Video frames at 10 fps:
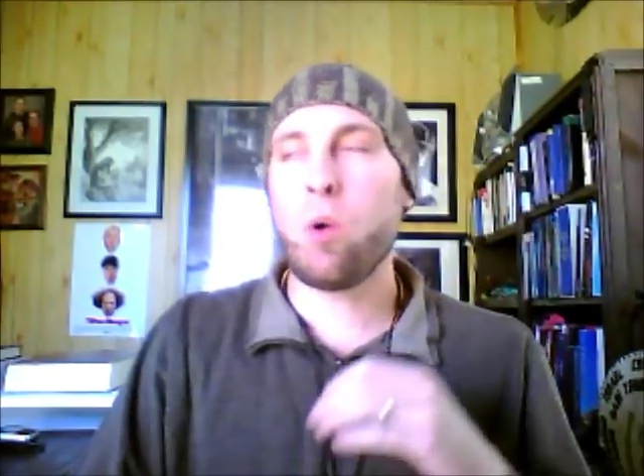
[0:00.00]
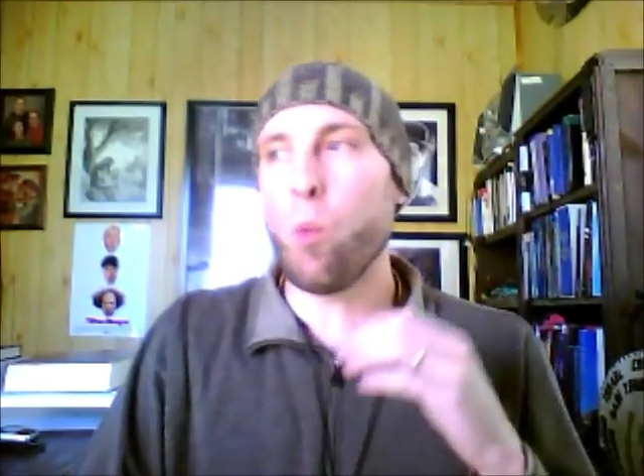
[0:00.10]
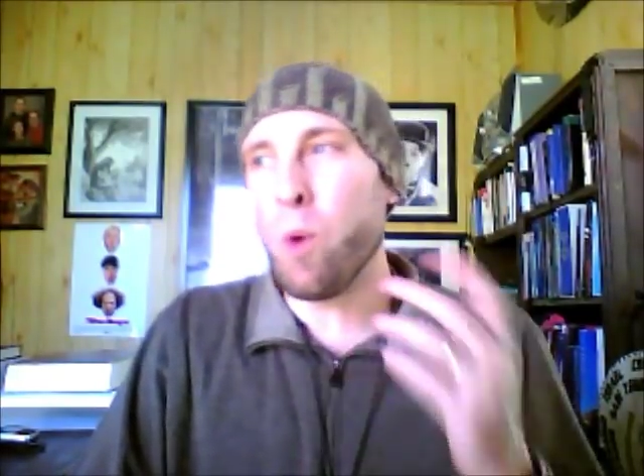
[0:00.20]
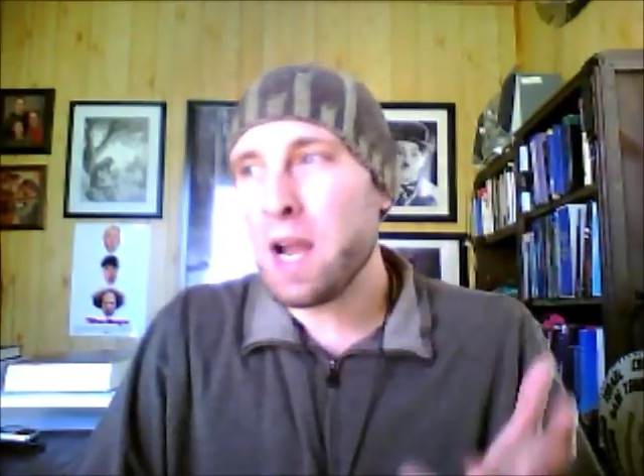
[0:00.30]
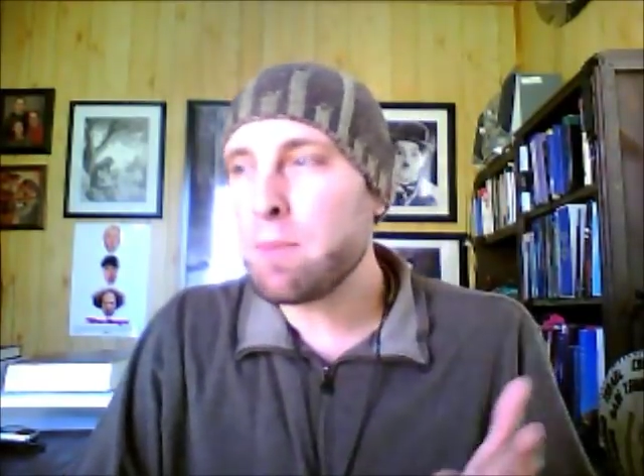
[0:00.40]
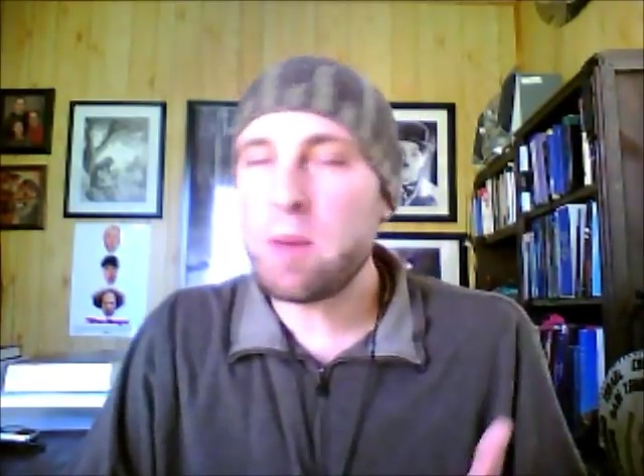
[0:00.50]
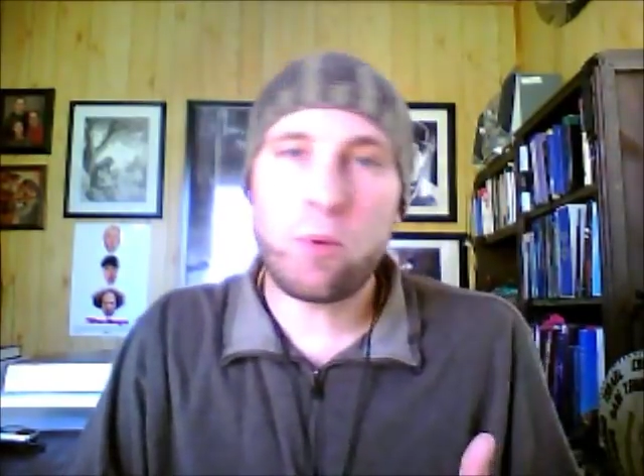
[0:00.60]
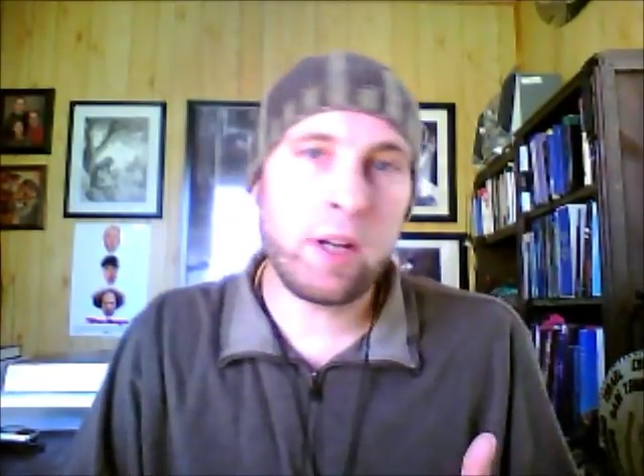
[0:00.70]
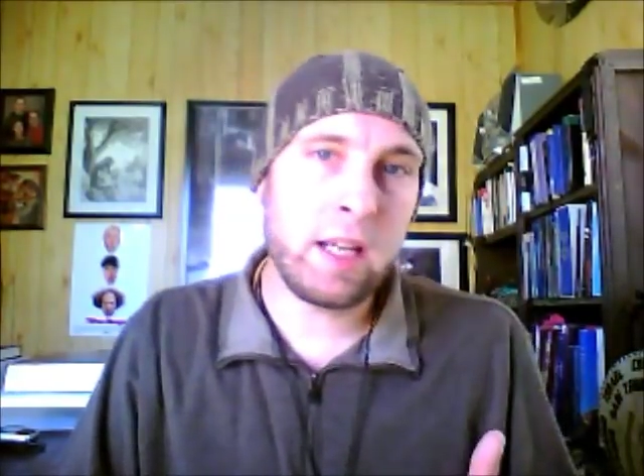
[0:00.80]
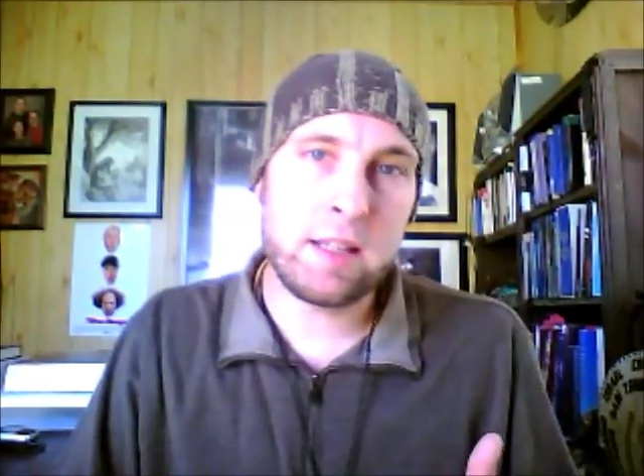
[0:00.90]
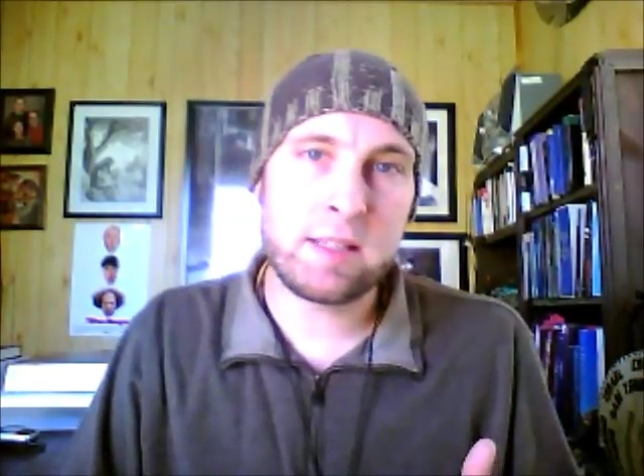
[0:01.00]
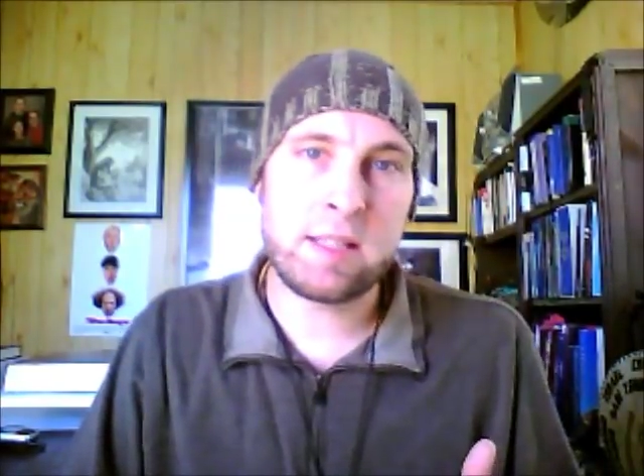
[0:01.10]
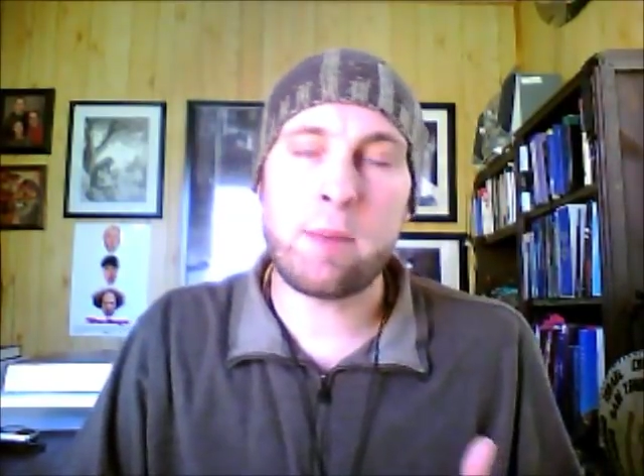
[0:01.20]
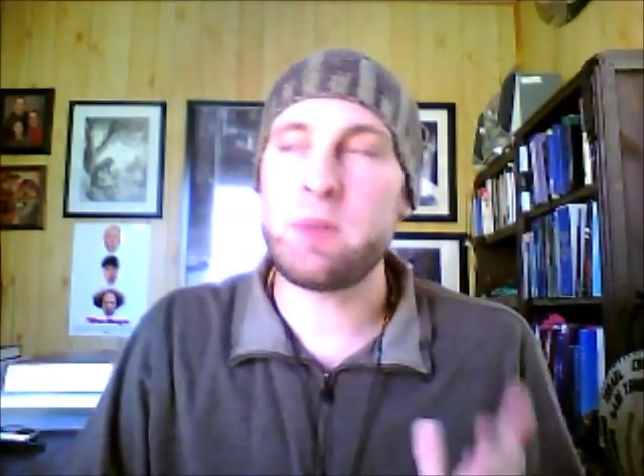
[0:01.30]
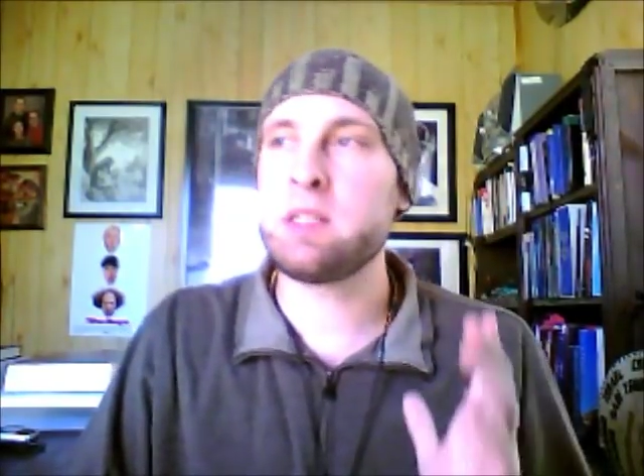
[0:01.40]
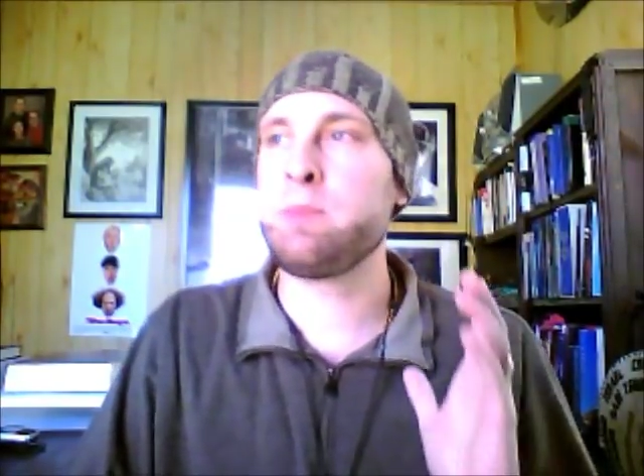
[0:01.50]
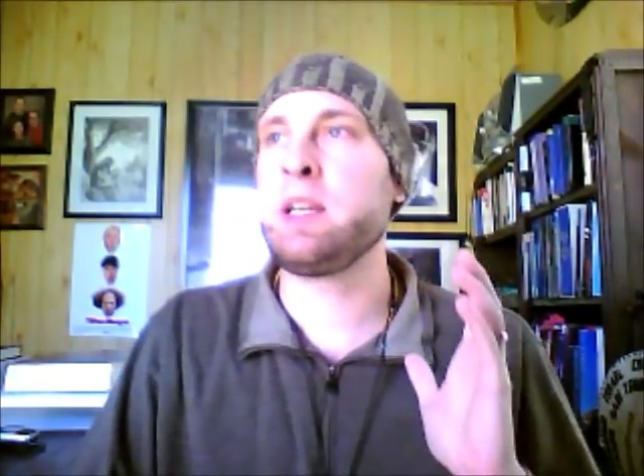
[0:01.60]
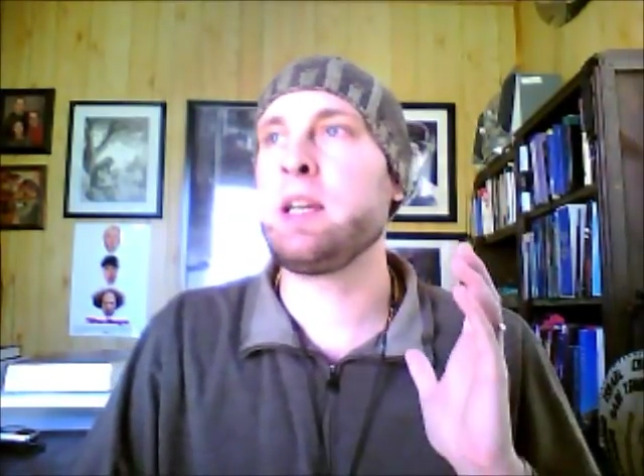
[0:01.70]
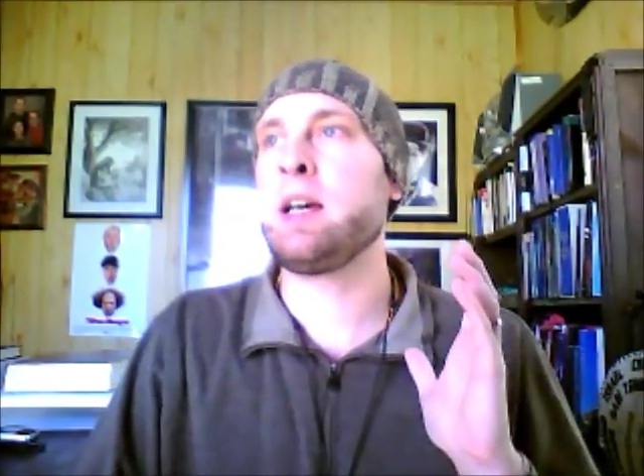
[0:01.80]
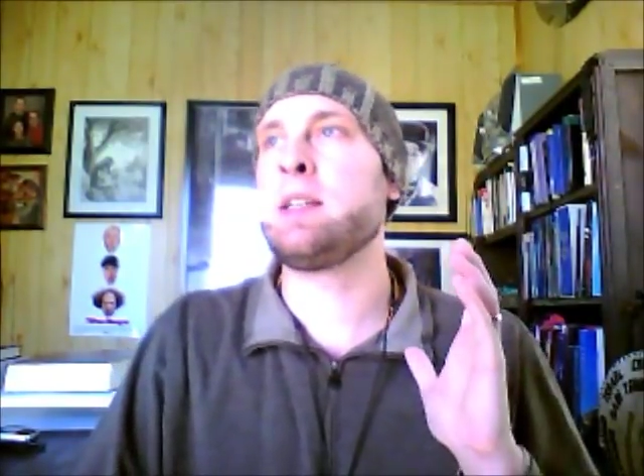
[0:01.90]
Why am I bringing this up is
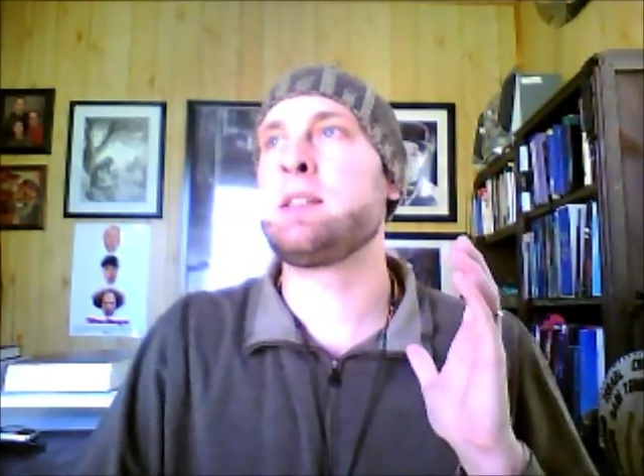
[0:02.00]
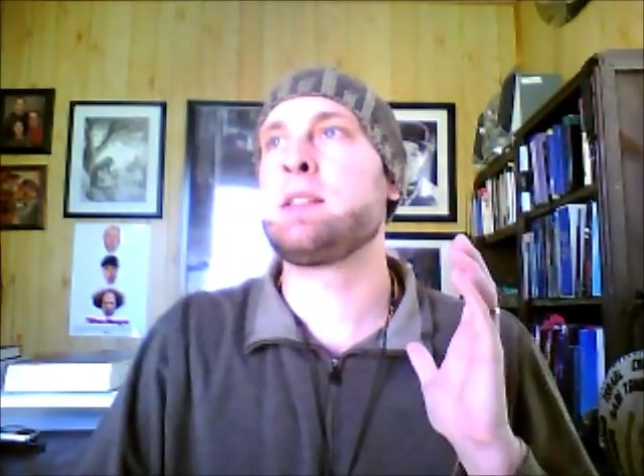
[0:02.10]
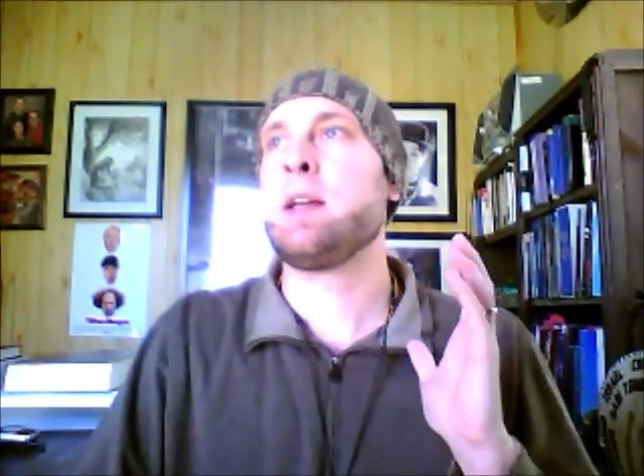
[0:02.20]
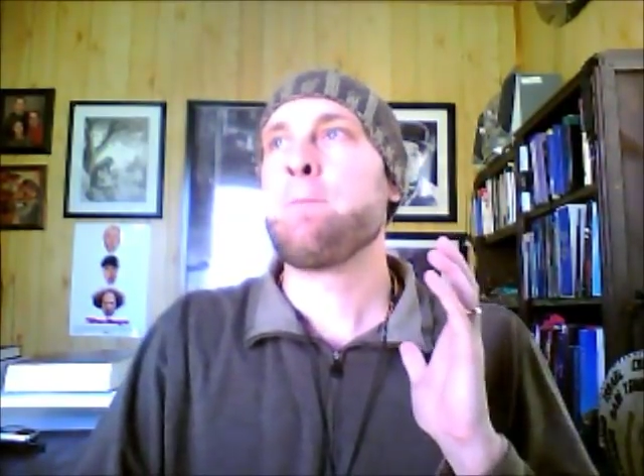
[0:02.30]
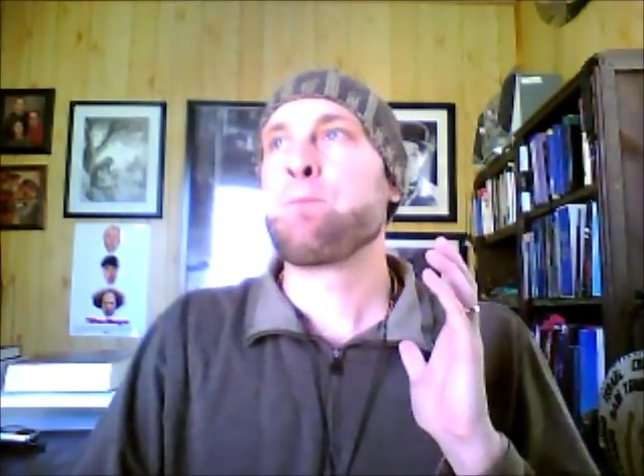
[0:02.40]
because